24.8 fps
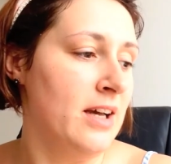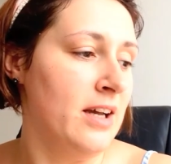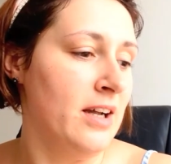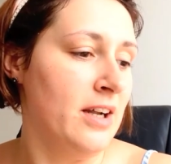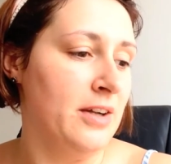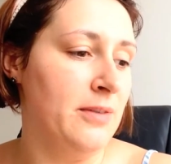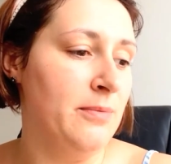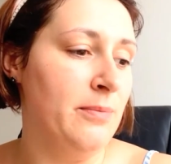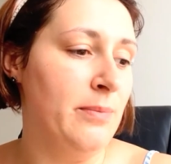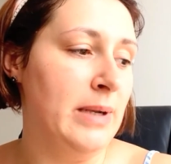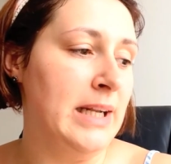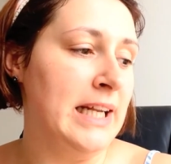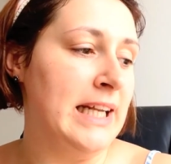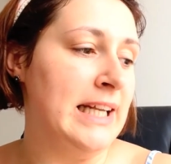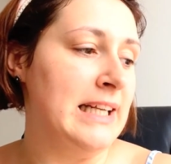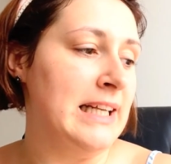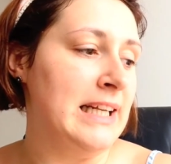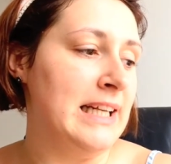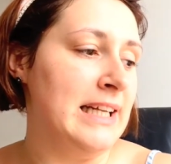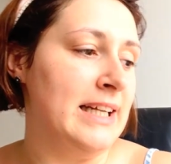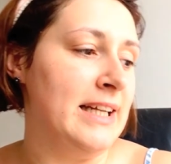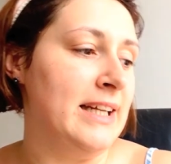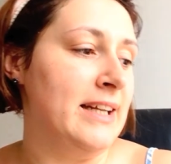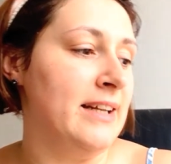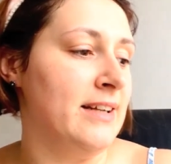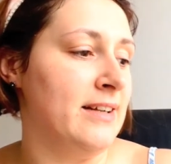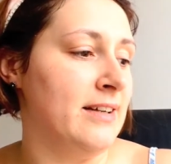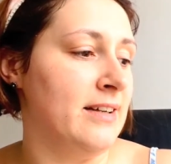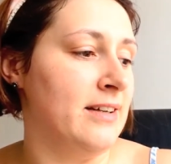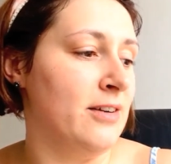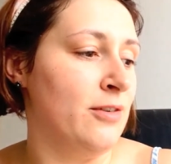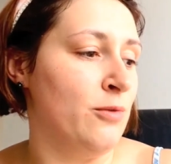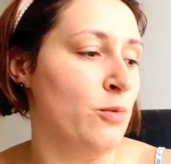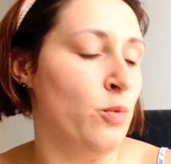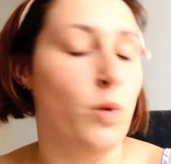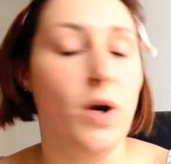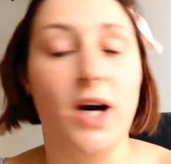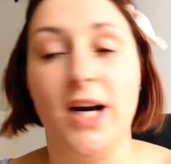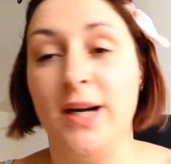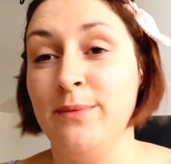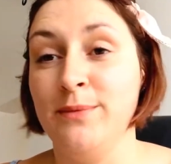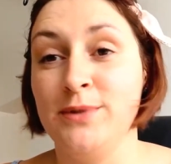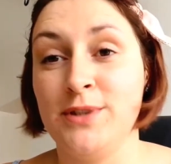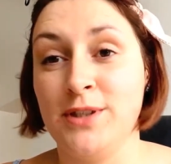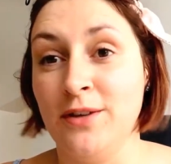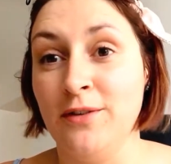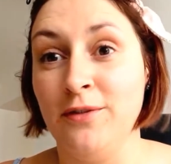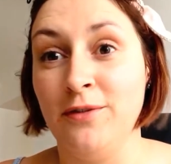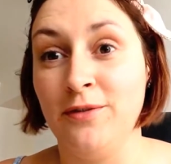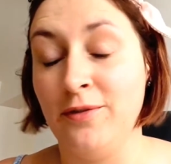completely
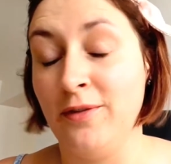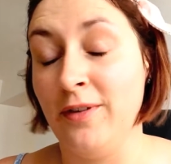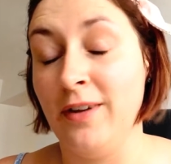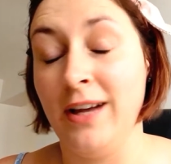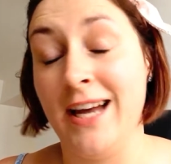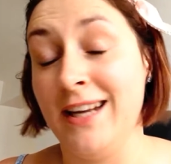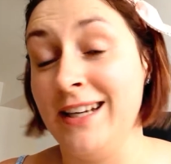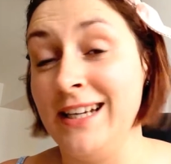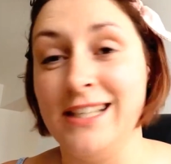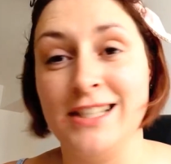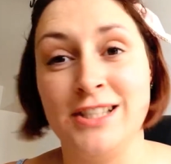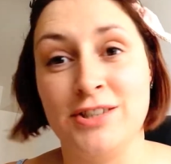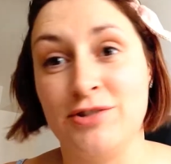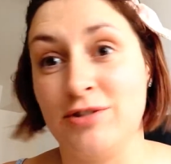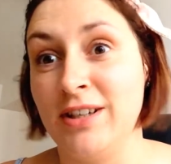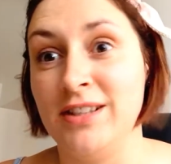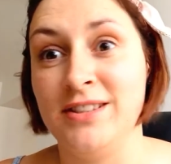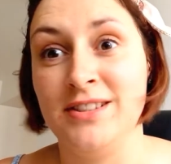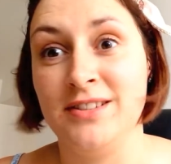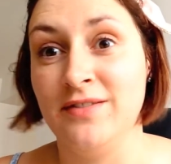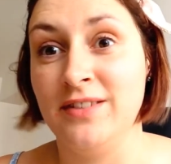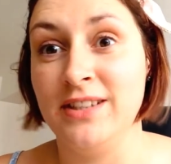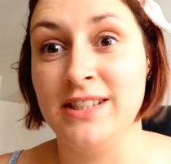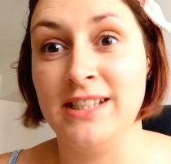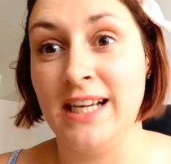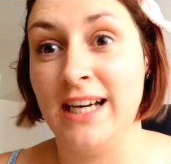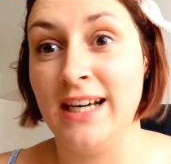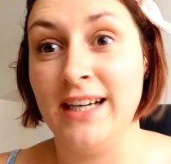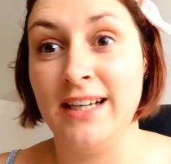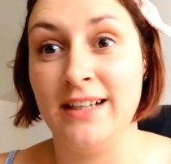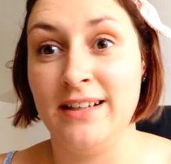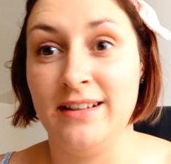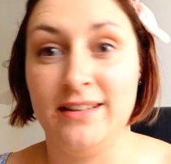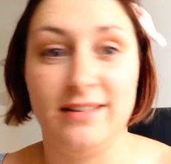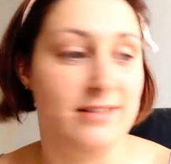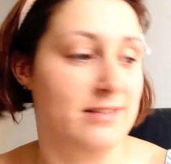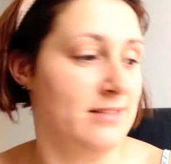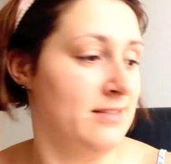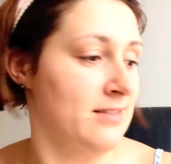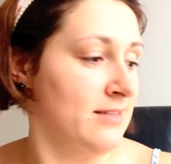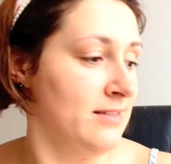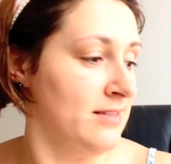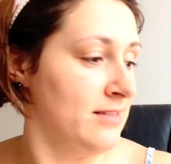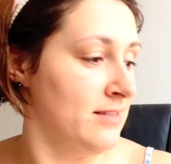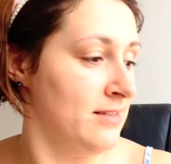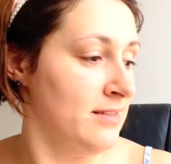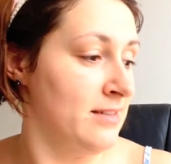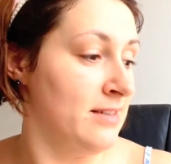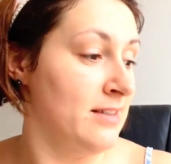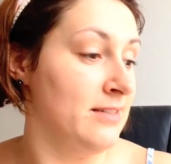wiped of any stress of the day.
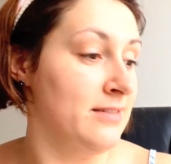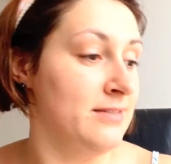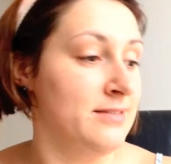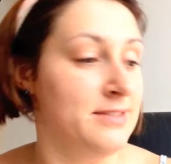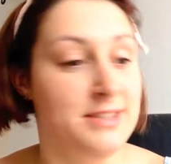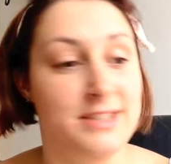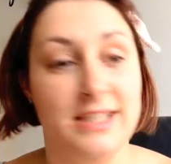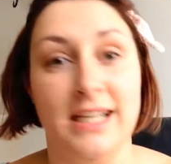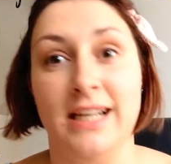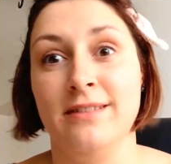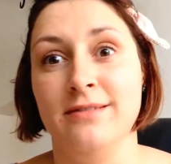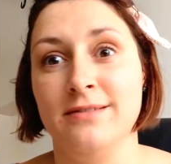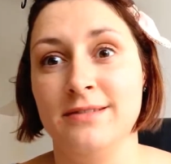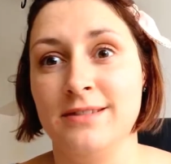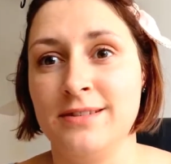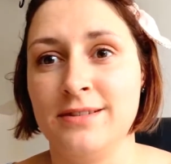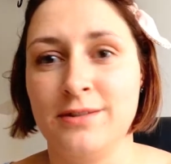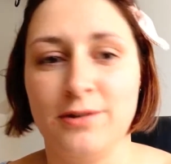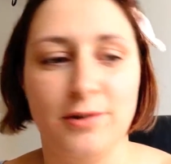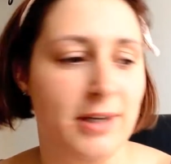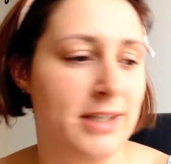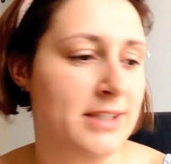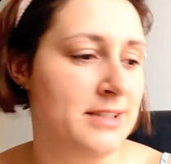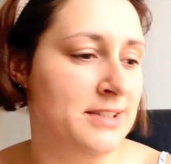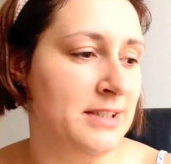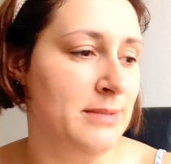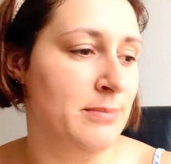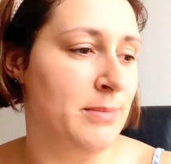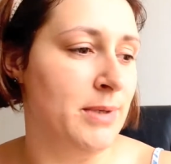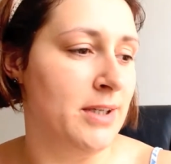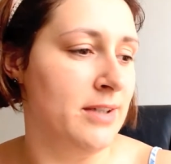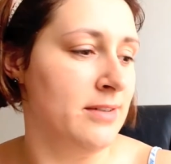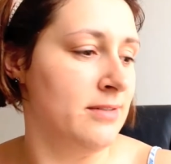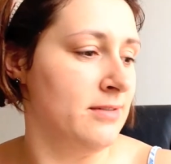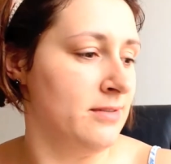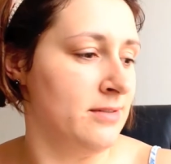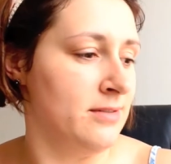It sounds crazy, but